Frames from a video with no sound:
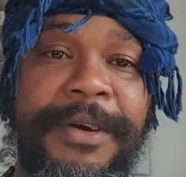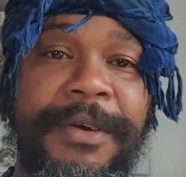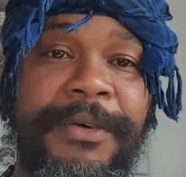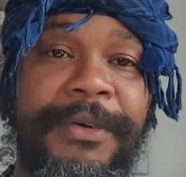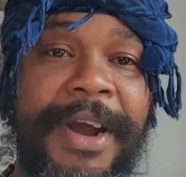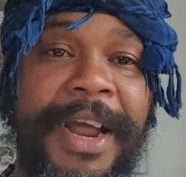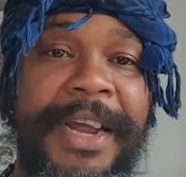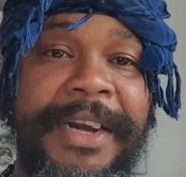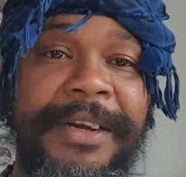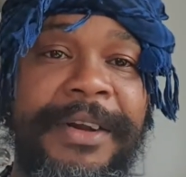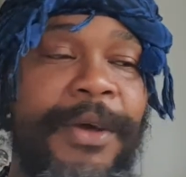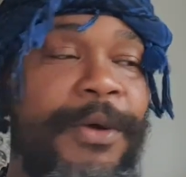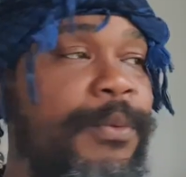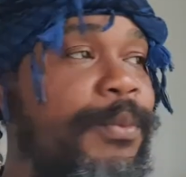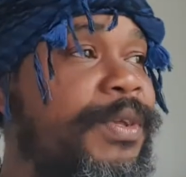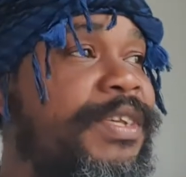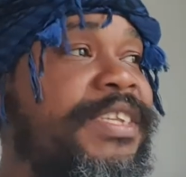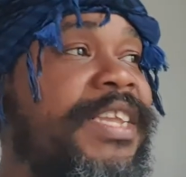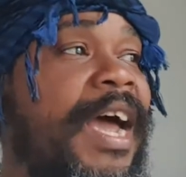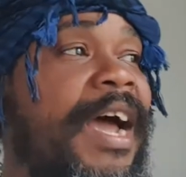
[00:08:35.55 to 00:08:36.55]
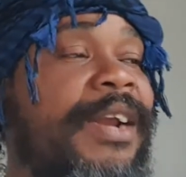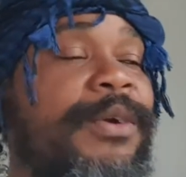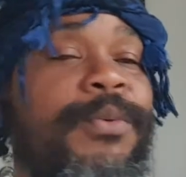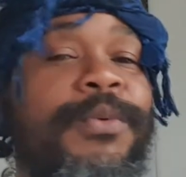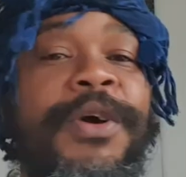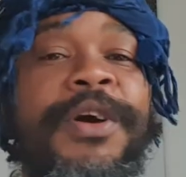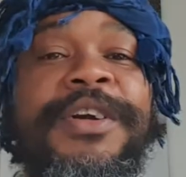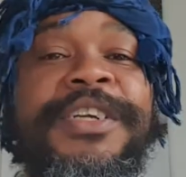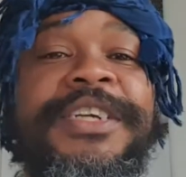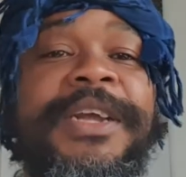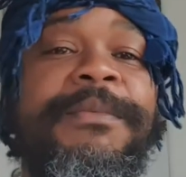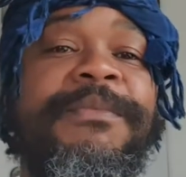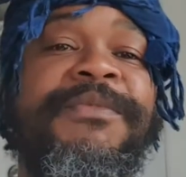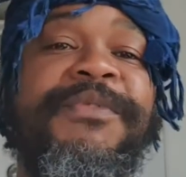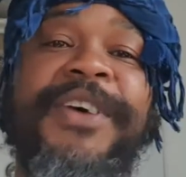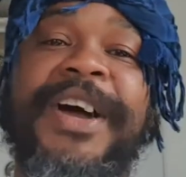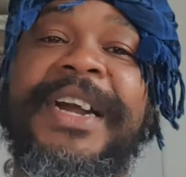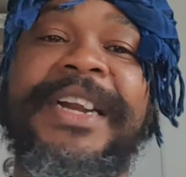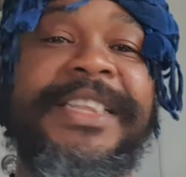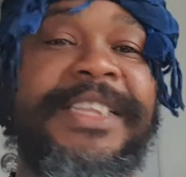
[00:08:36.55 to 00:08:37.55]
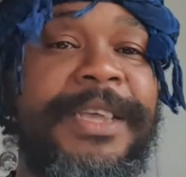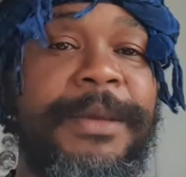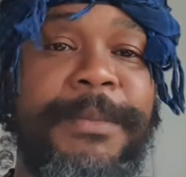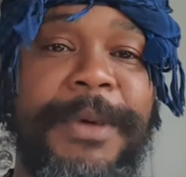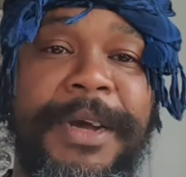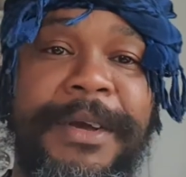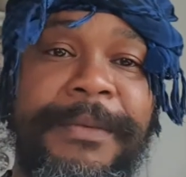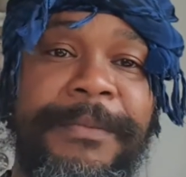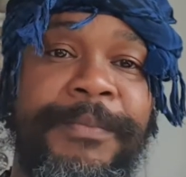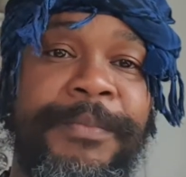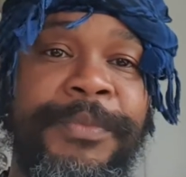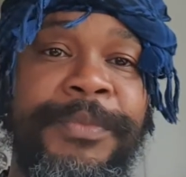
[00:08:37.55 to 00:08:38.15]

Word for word: Right? We start worship vanity, man.